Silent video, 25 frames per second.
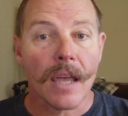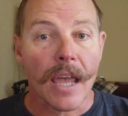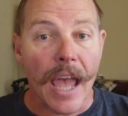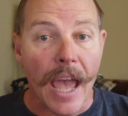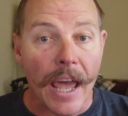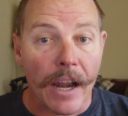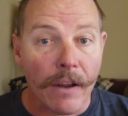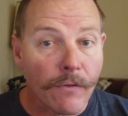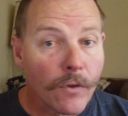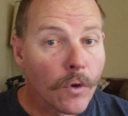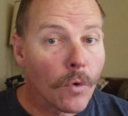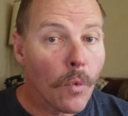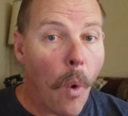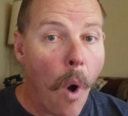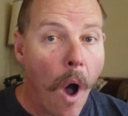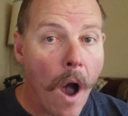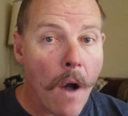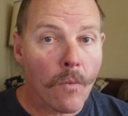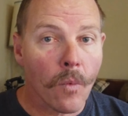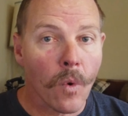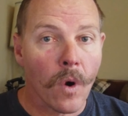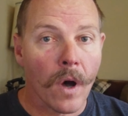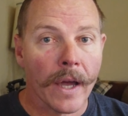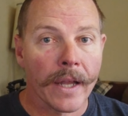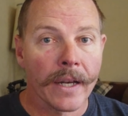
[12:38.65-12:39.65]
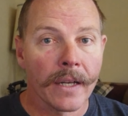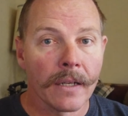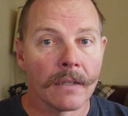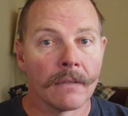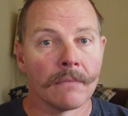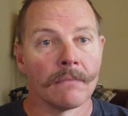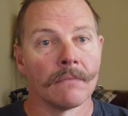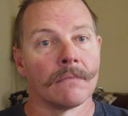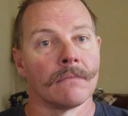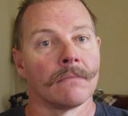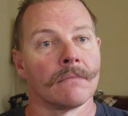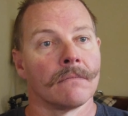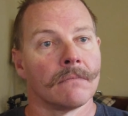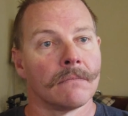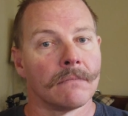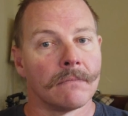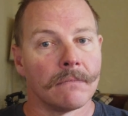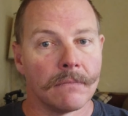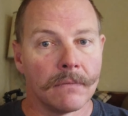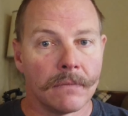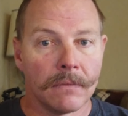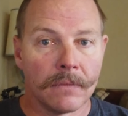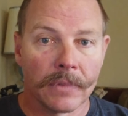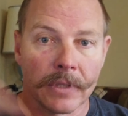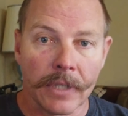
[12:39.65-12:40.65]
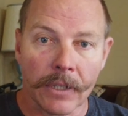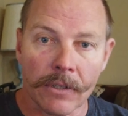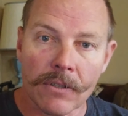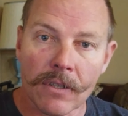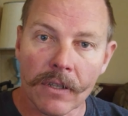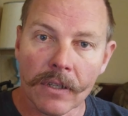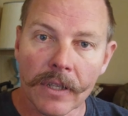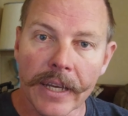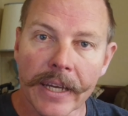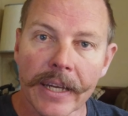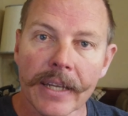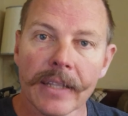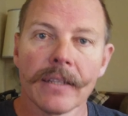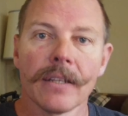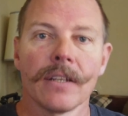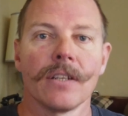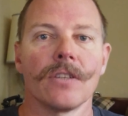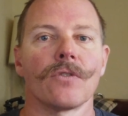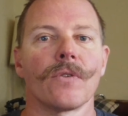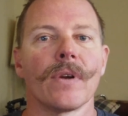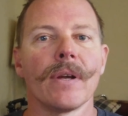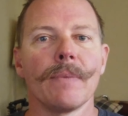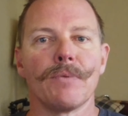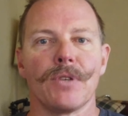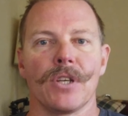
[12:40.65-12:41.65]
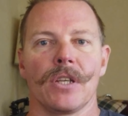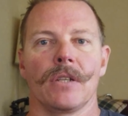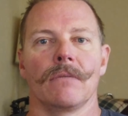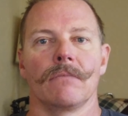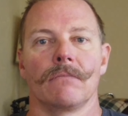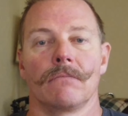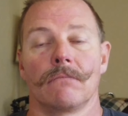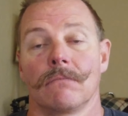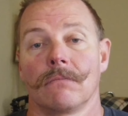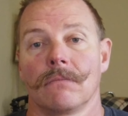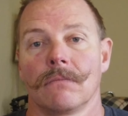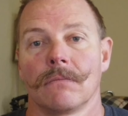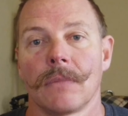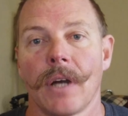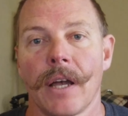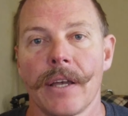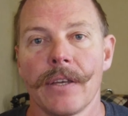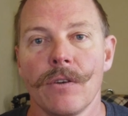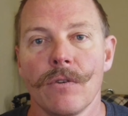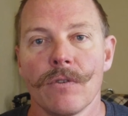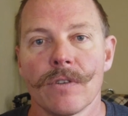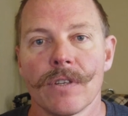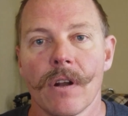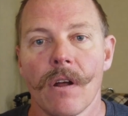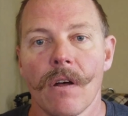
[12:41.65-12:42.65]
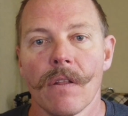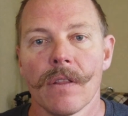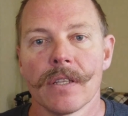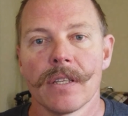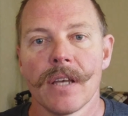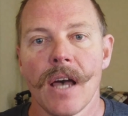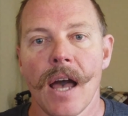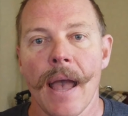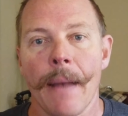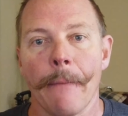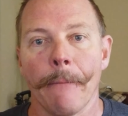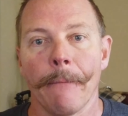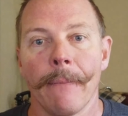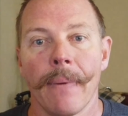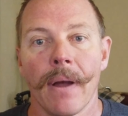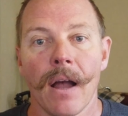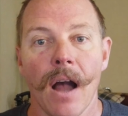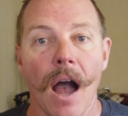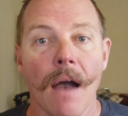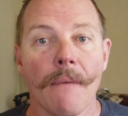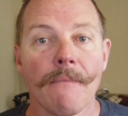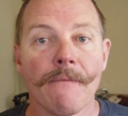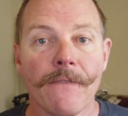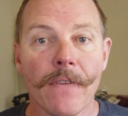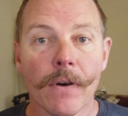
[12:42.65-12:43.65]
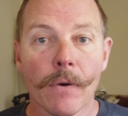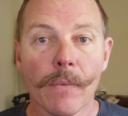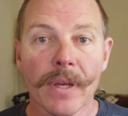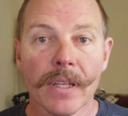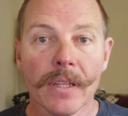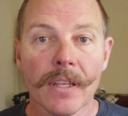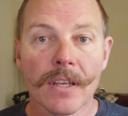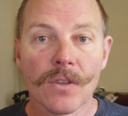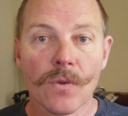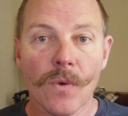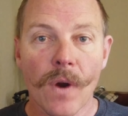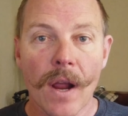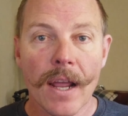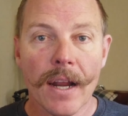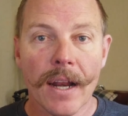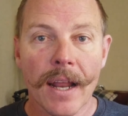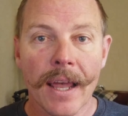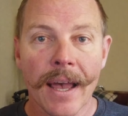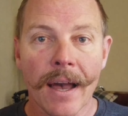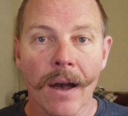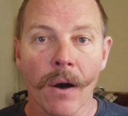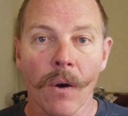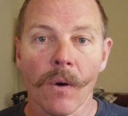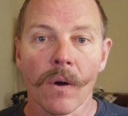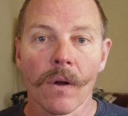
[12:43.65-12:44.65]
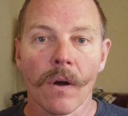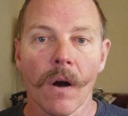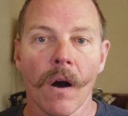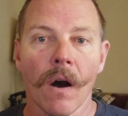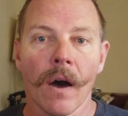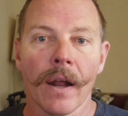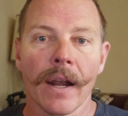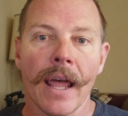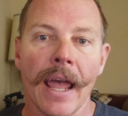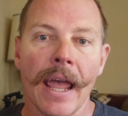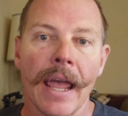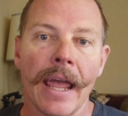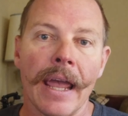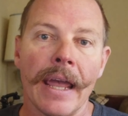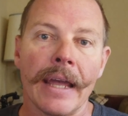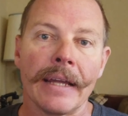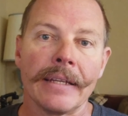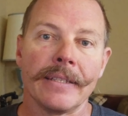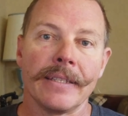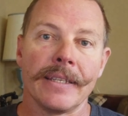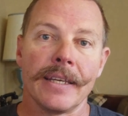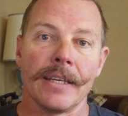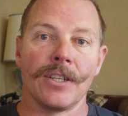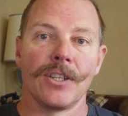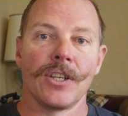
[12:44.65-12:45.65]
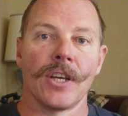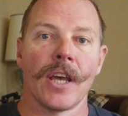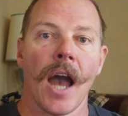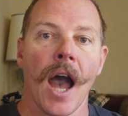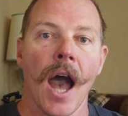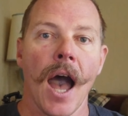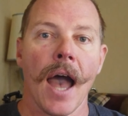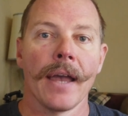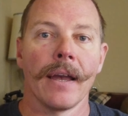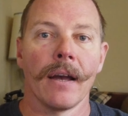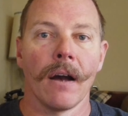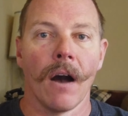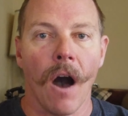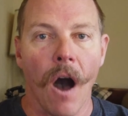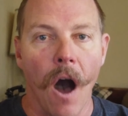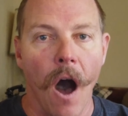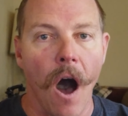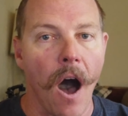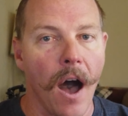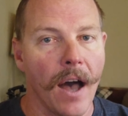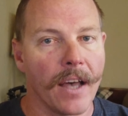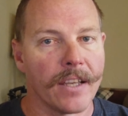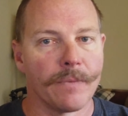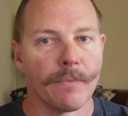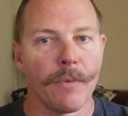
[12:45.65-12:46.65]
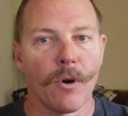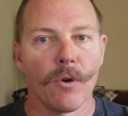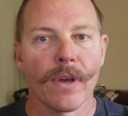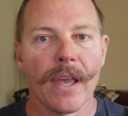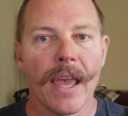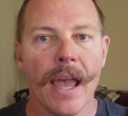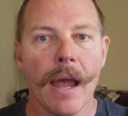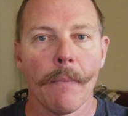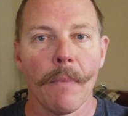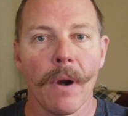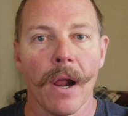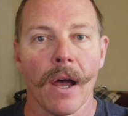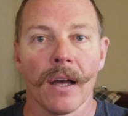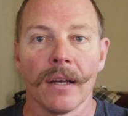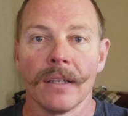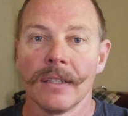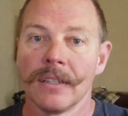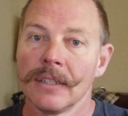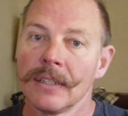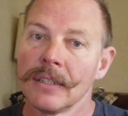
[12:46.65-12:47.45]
And if you want one, there's a link in the description. I use it all the time. I'm filming this right now on a DJI Osmo camera.